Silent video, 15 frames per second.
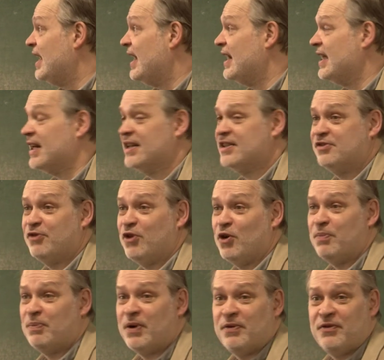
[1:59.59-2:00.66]
and English
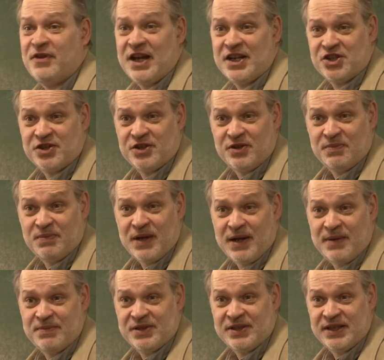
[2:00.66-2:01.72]
for professional
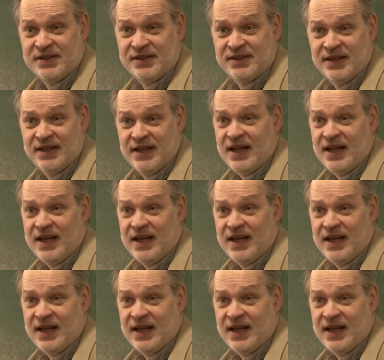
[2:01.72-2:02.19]
purposes.